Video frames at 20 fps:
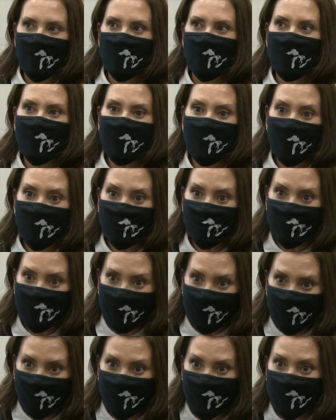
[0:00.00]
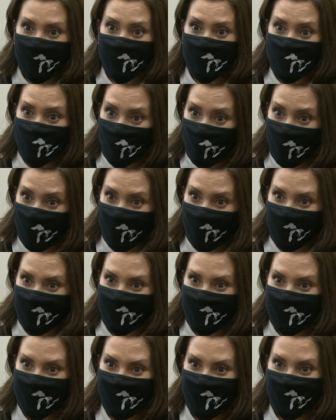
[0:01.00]
We are barreling
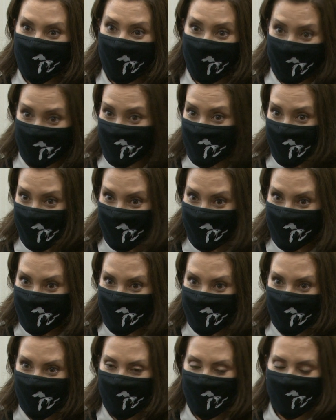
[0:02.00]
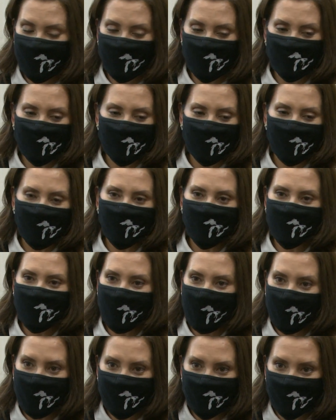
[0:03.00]
toward vaccines. There are
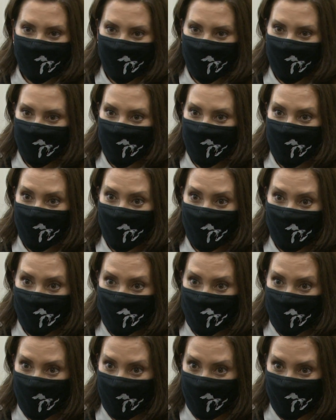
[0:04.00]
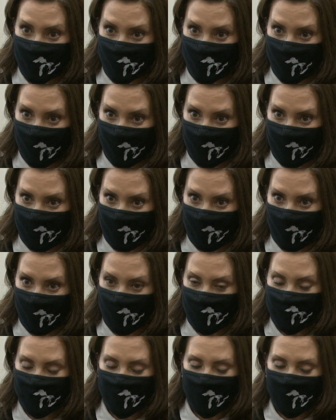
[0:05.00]
9 that are in human trials right now.